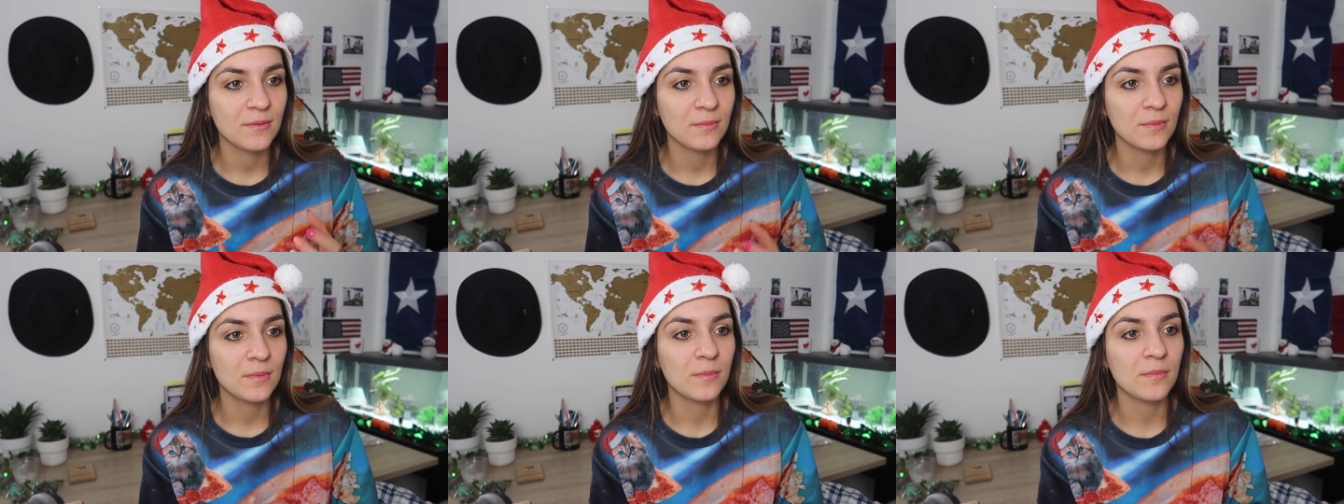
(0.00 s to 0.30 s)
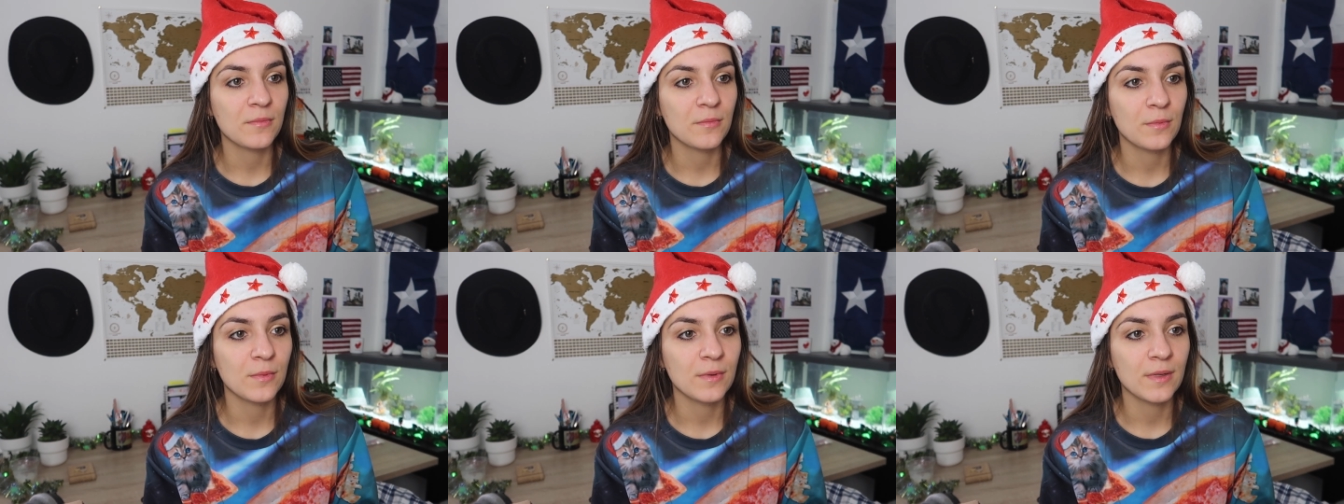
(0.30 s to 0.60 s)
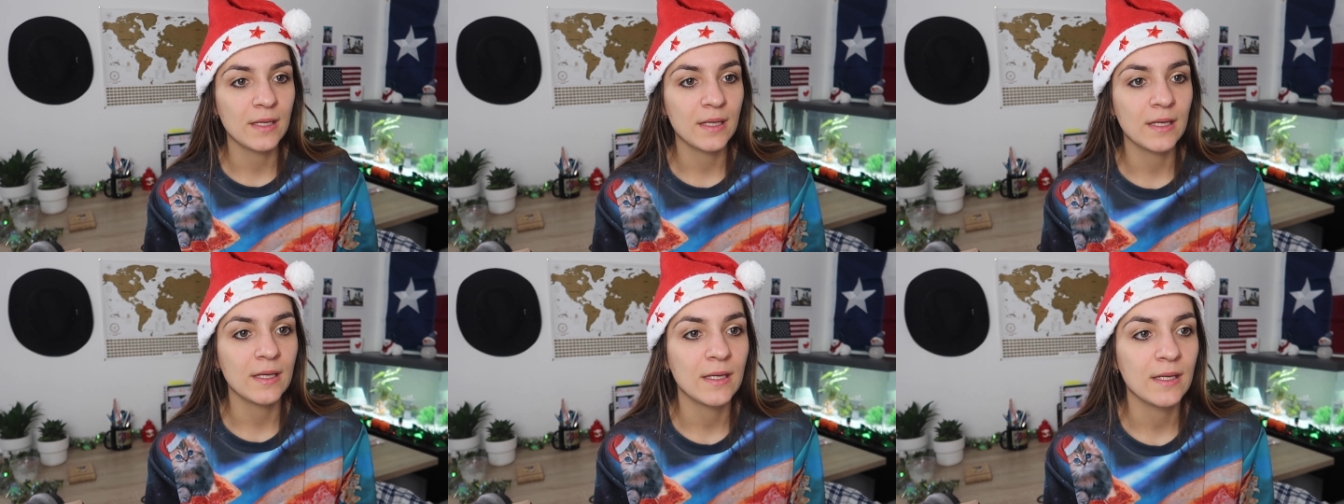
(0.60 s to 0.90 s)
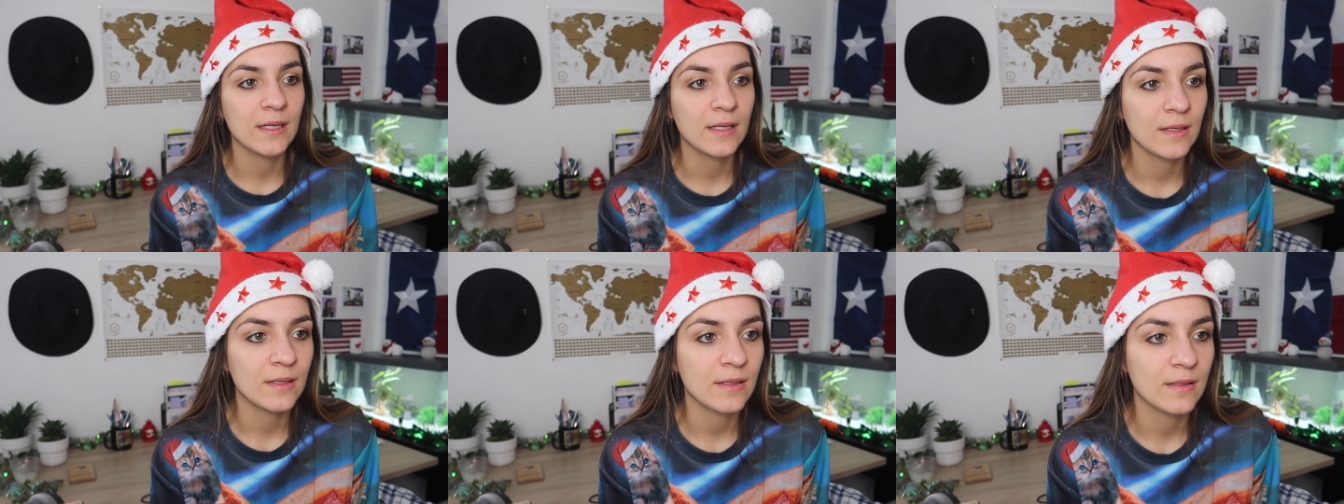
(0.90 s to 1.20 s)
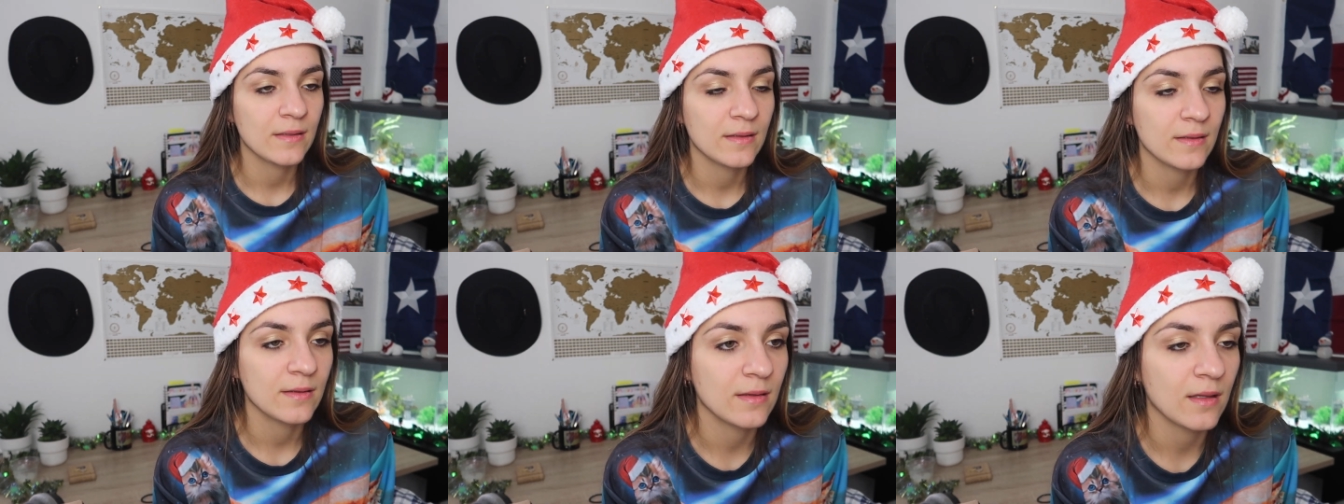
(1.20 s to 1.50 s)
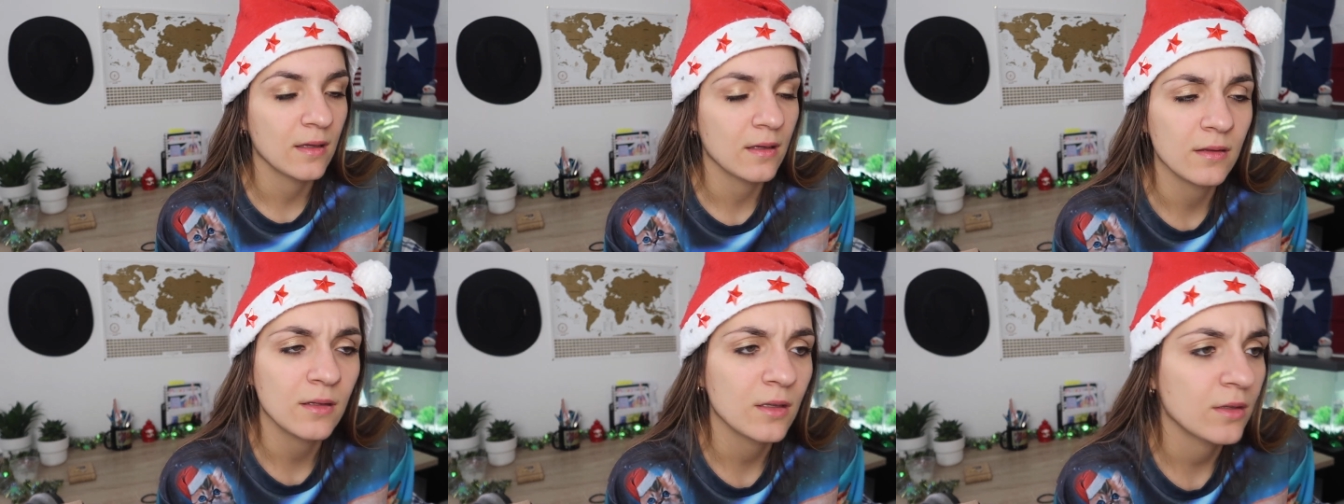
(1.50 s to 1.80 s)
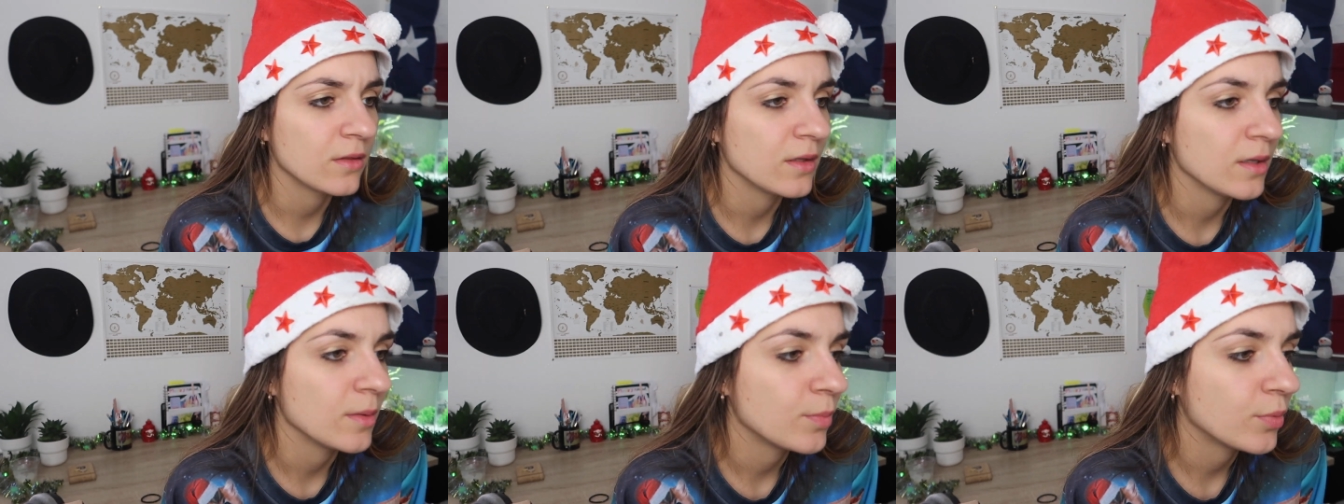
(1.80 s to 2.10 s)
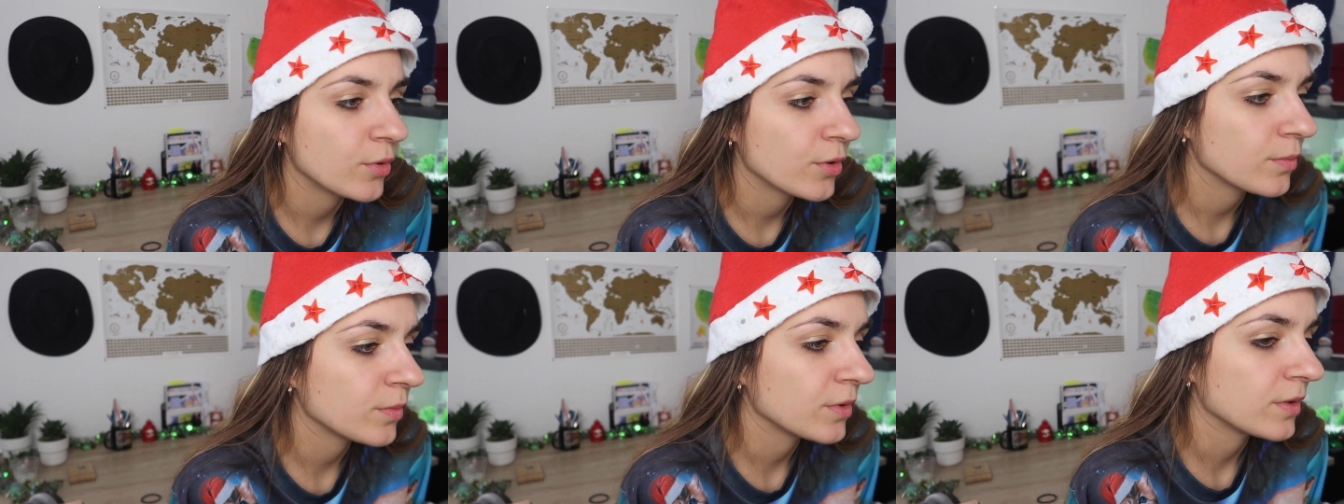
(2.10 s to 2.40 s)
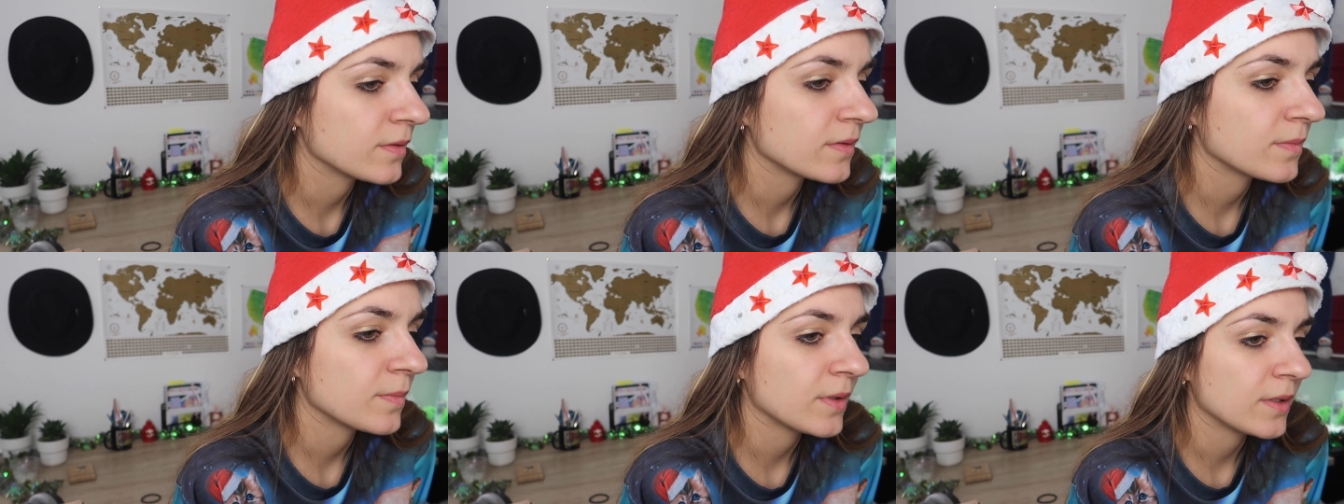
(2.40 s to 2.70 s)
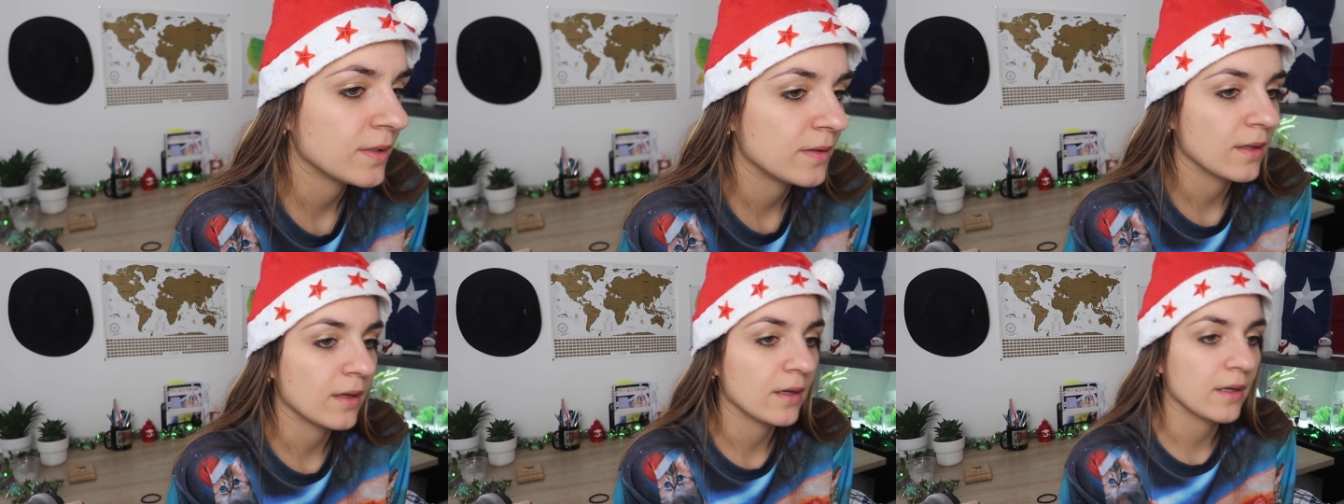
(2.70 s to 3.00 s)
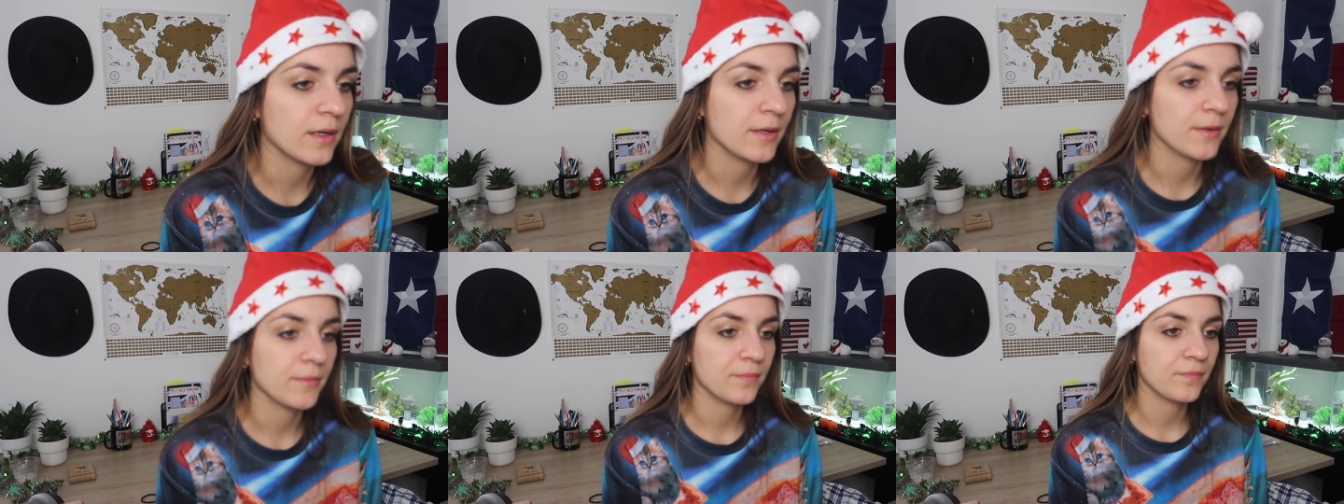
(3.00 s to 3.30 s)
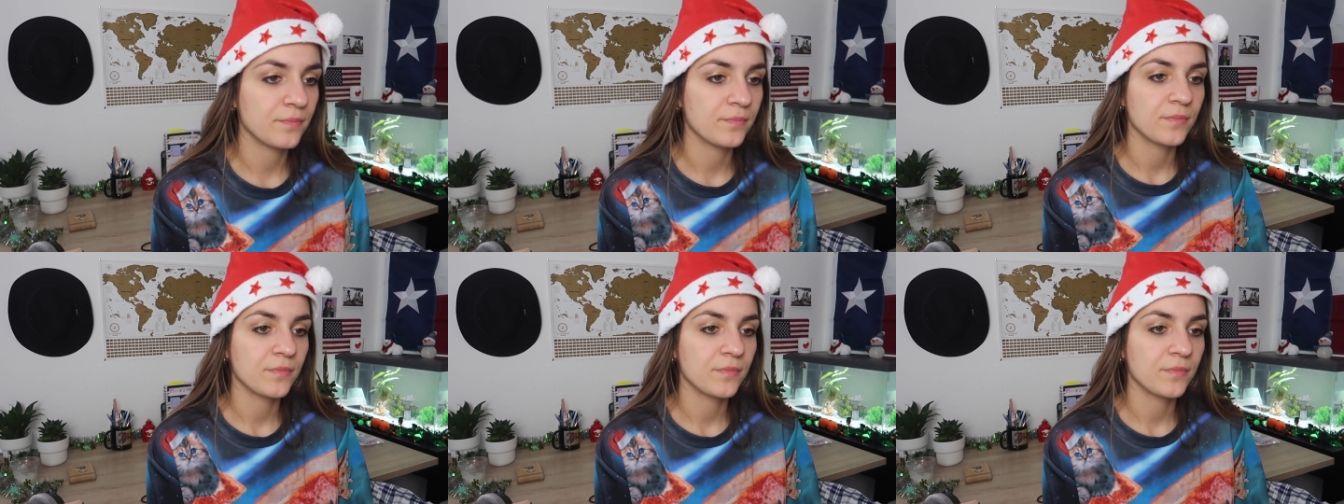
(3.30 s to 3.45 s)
we, we the not the appointments, but the